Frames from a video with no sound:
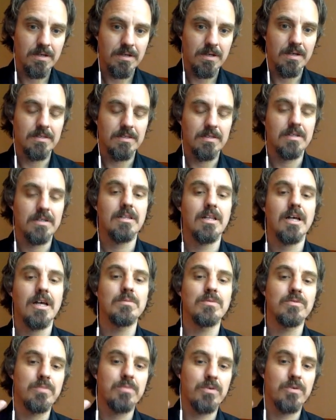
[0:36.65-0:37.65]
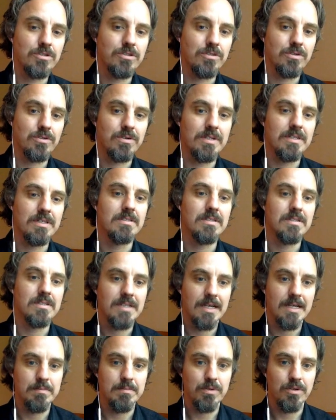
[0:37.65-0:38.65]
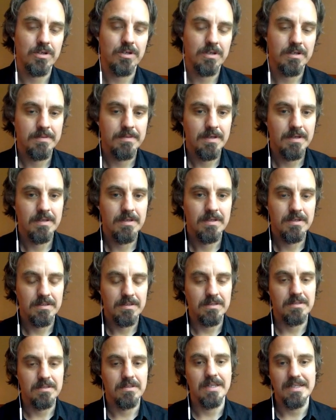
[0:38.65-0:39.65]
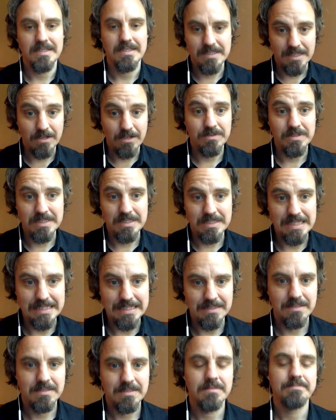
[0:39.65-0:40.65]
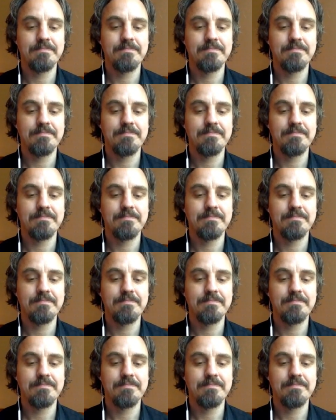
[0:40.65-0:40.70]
And the climb of Purgatory is the second book, the cleansing of the sins.